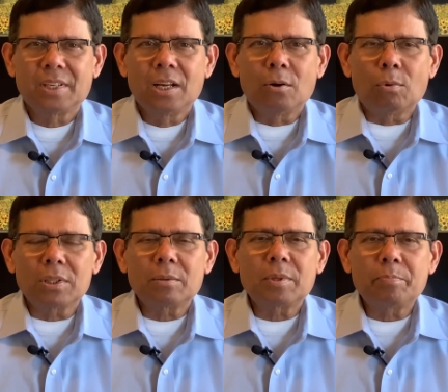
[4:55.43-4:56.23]
One
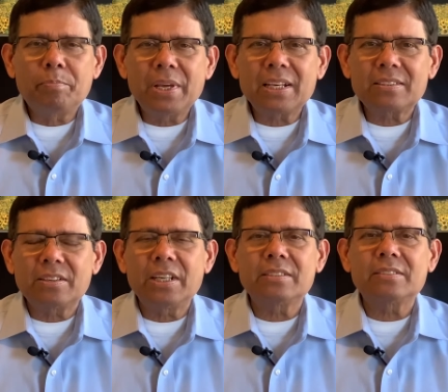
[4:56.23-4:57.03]
of the biggest
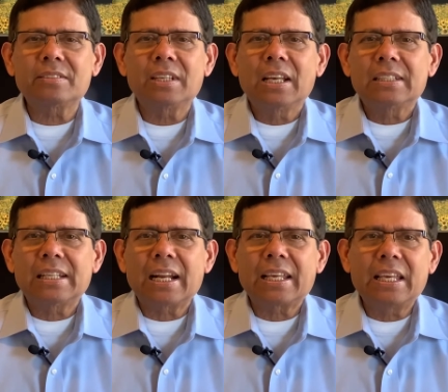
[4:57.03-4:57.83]
reasons
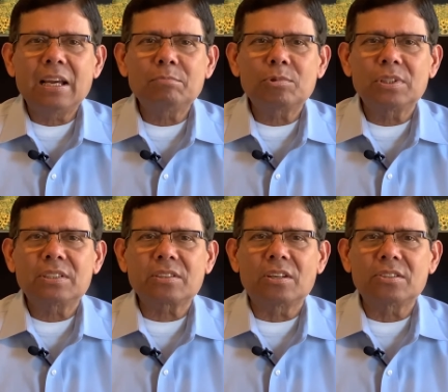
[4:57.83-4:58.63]
that I came to this
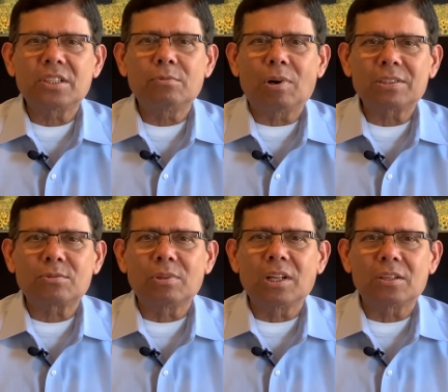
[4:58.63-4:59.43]
country was to
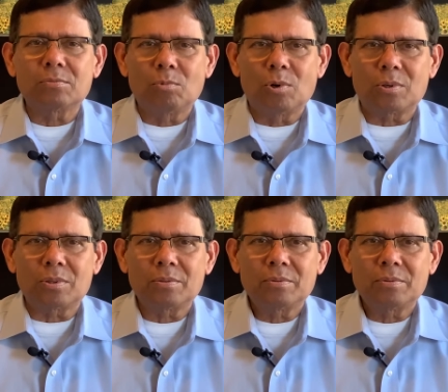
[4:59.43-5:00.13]
learn more.